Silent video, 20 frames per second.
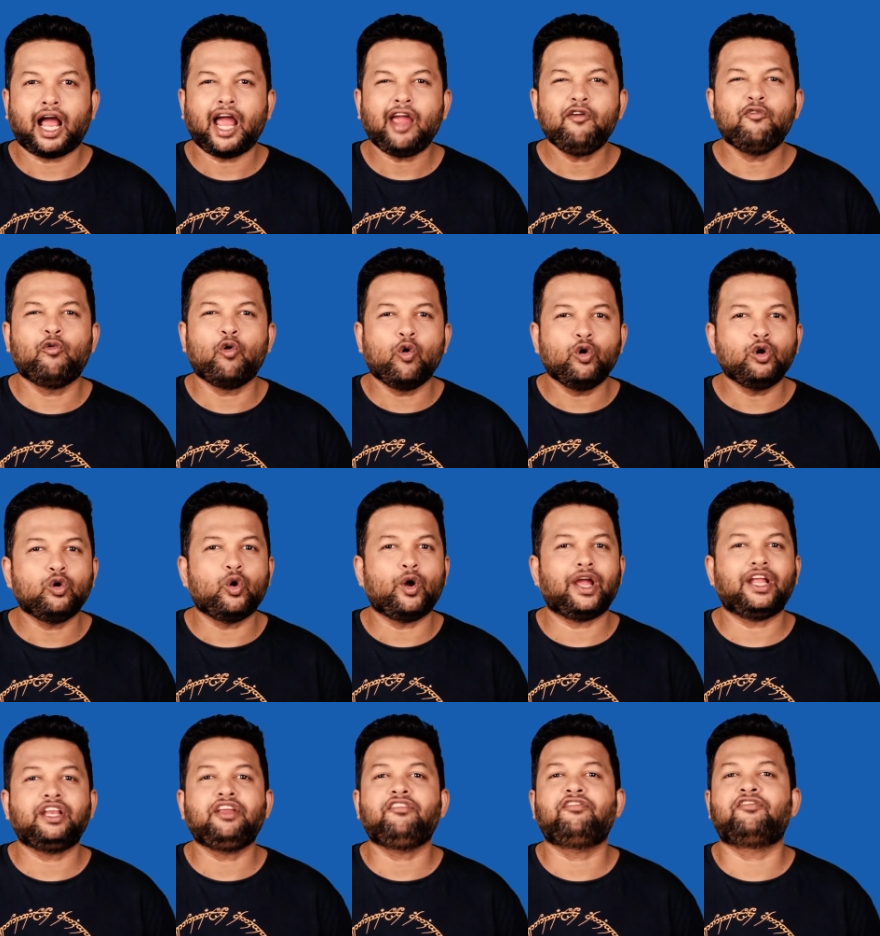I won't go
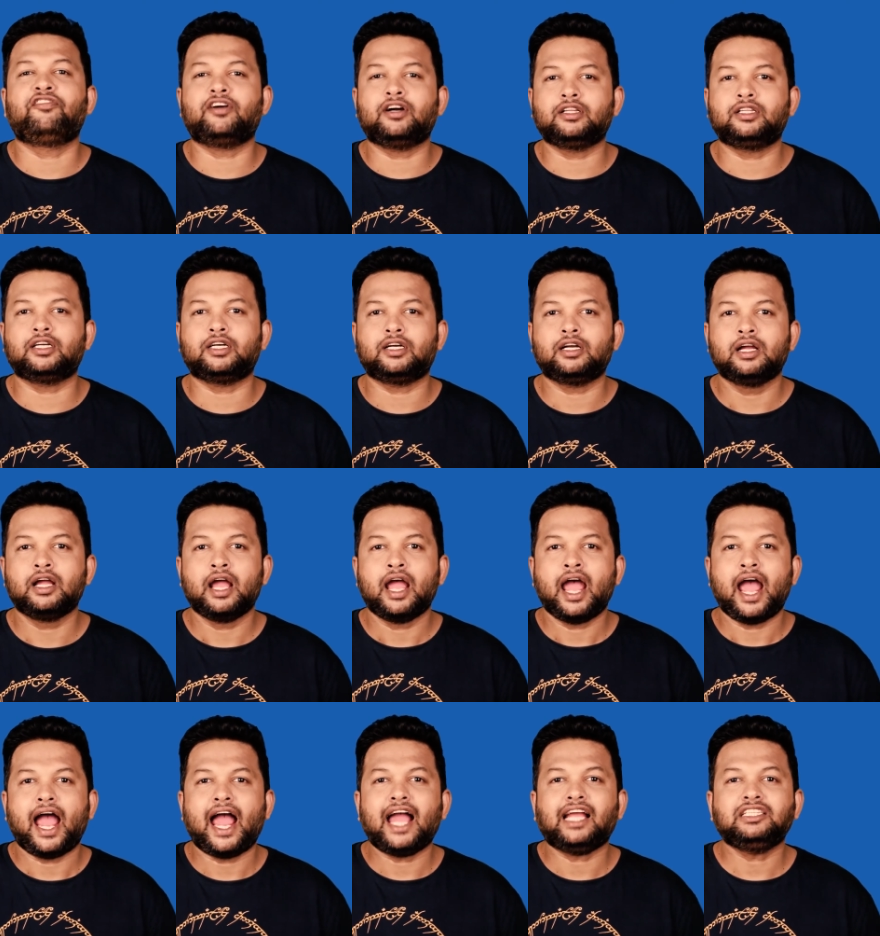any further
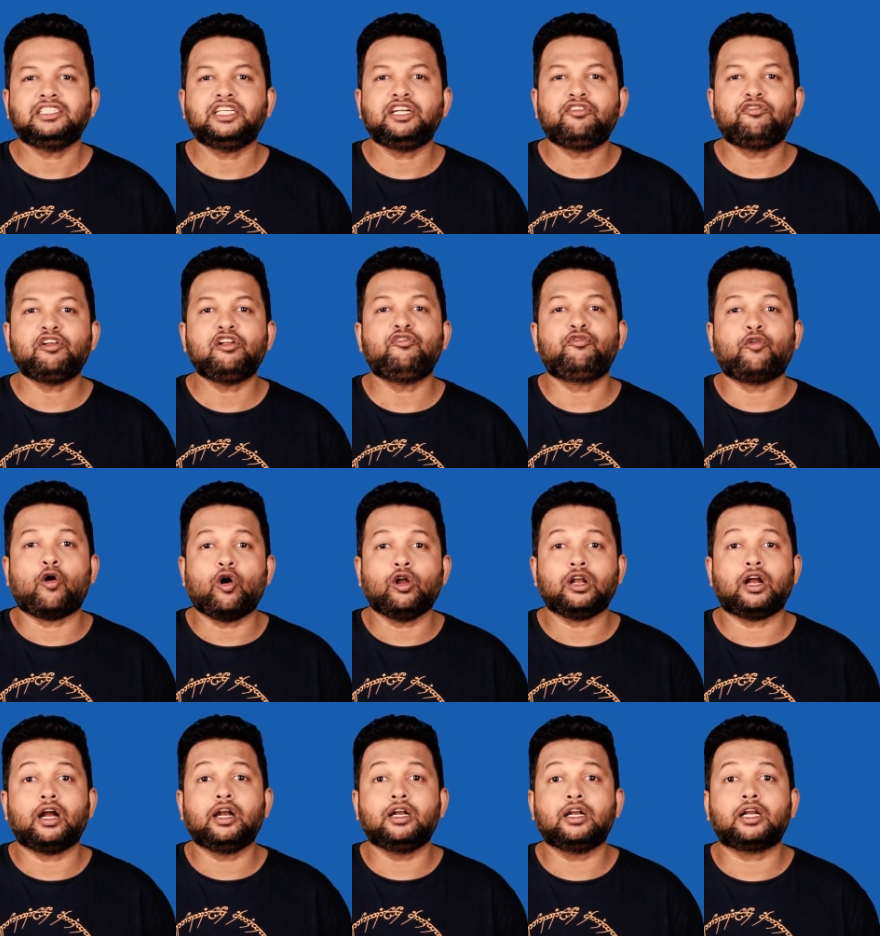as it will fall
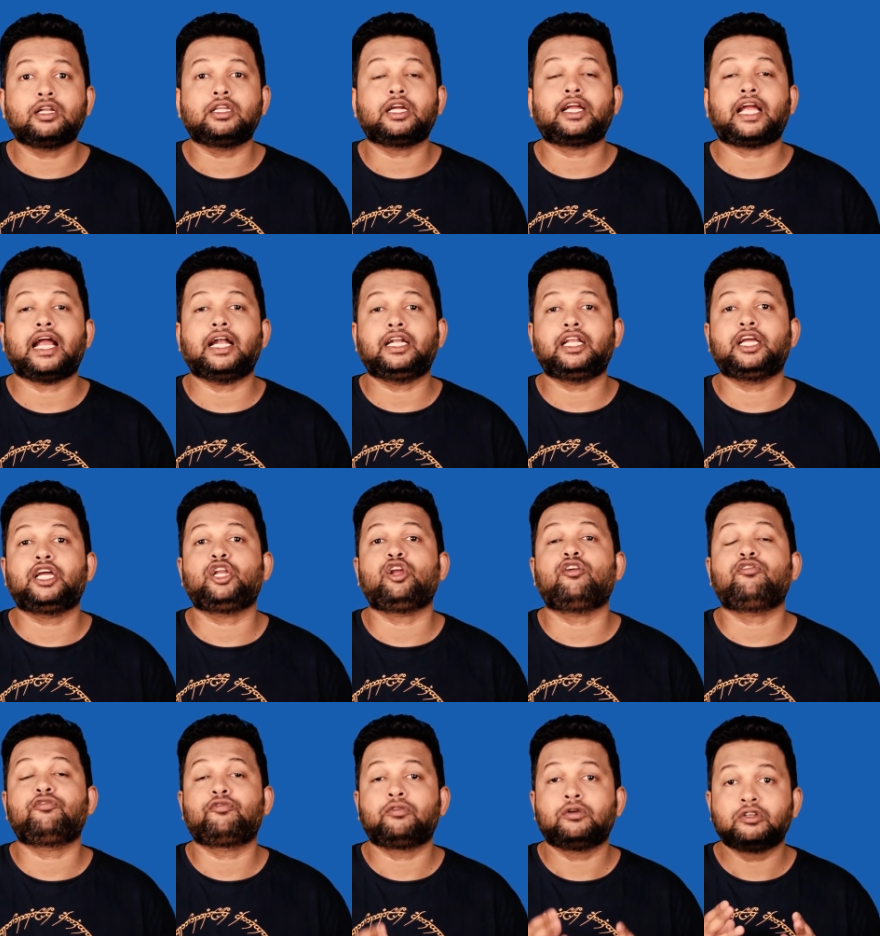under the category
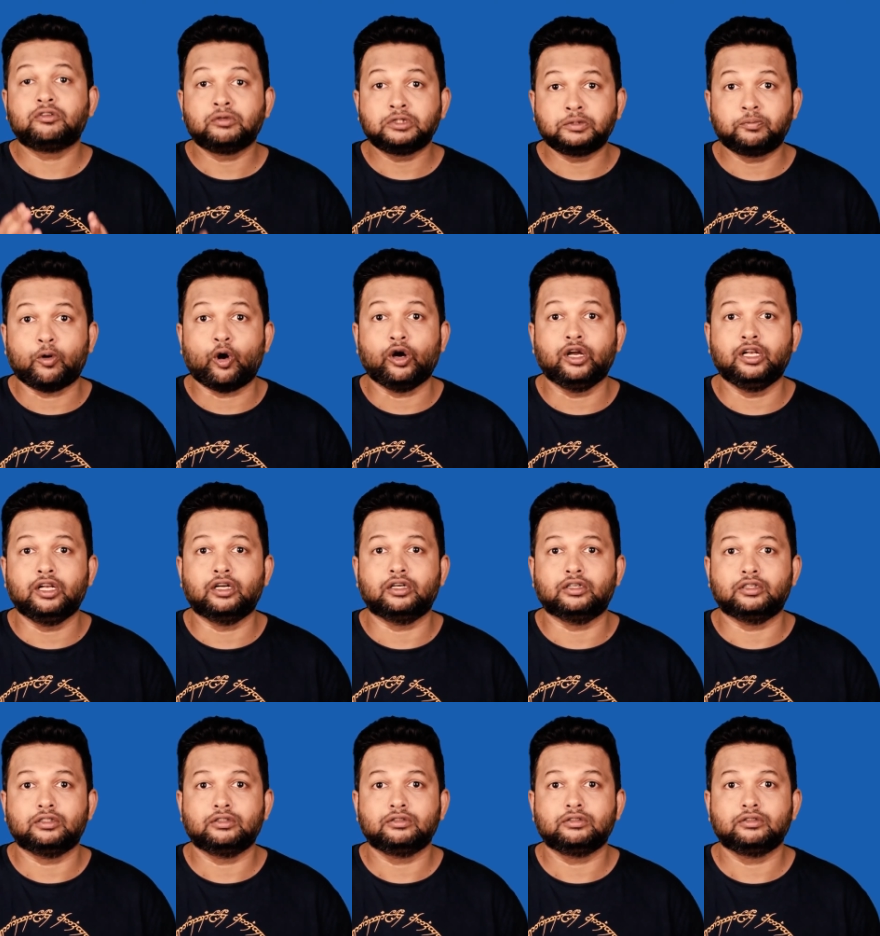of
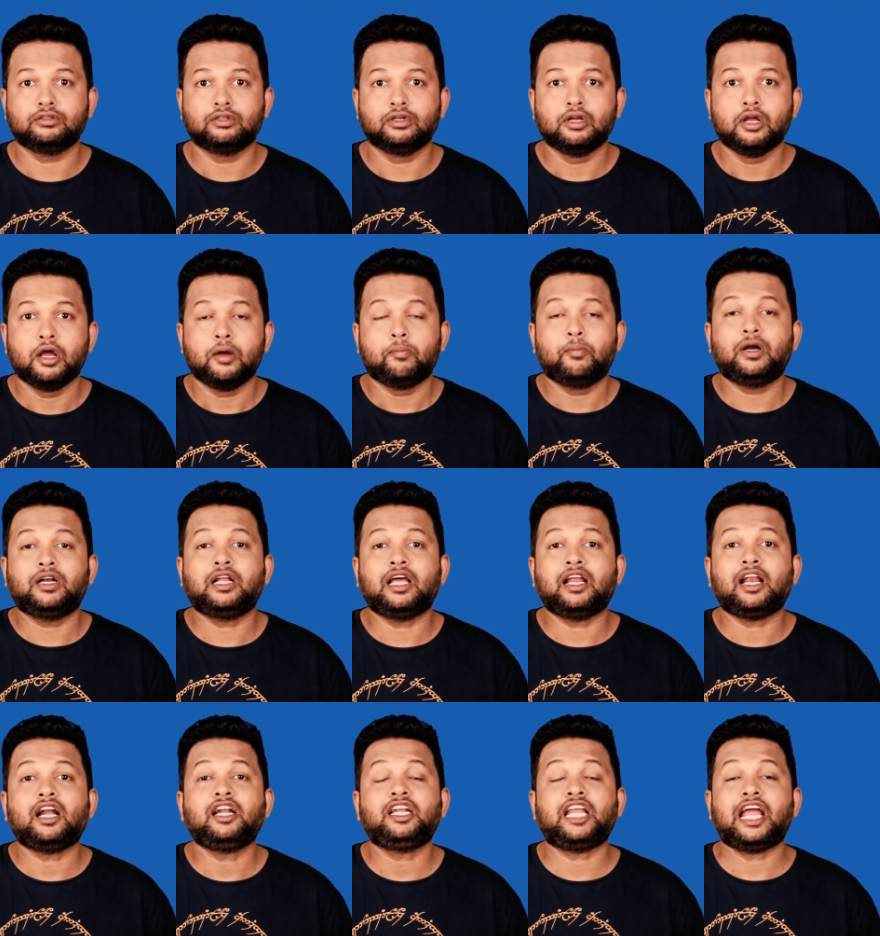spoiler. But there
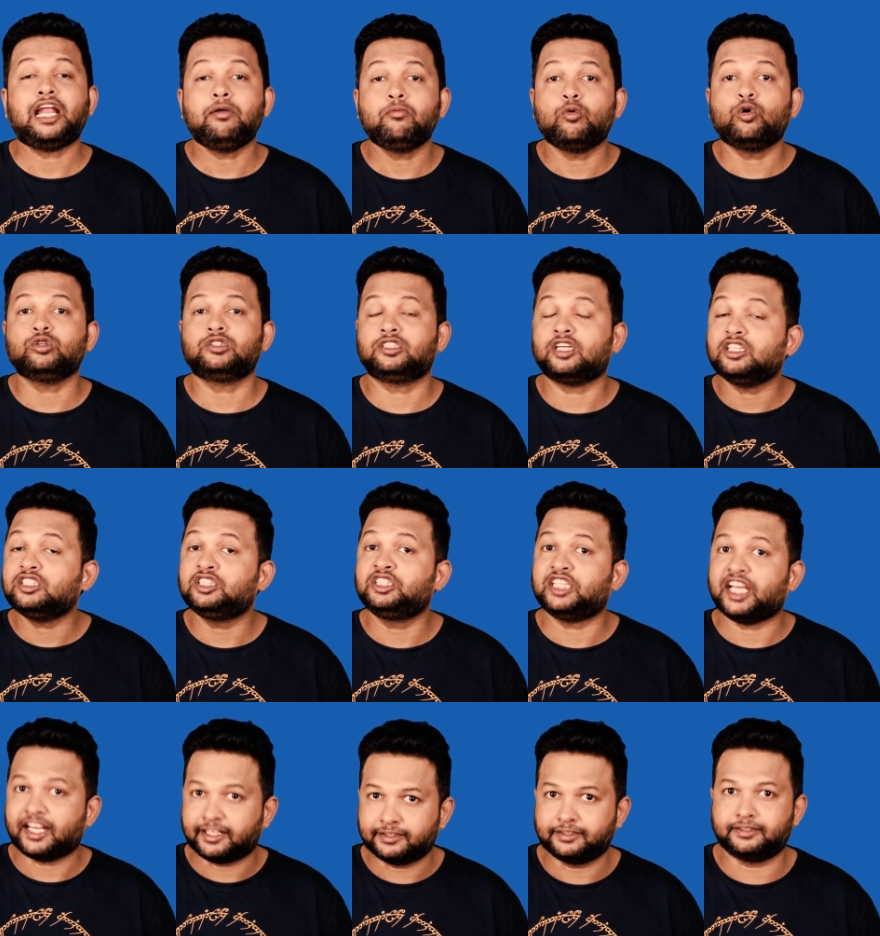are 10 more such
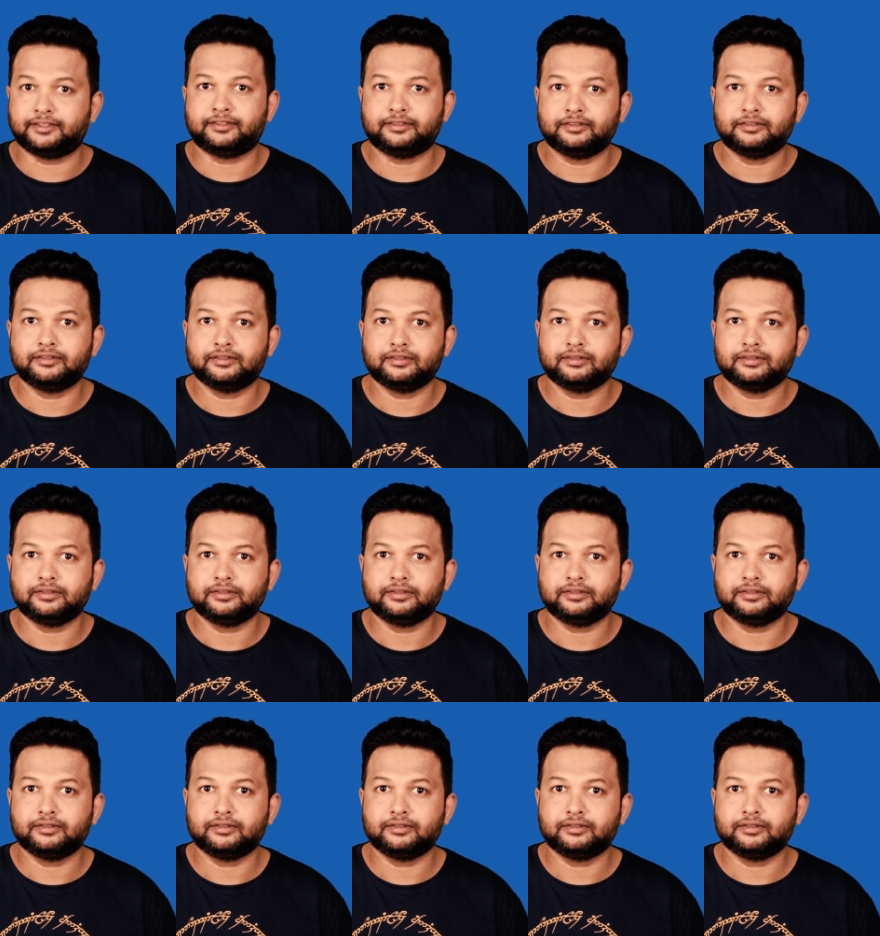checks.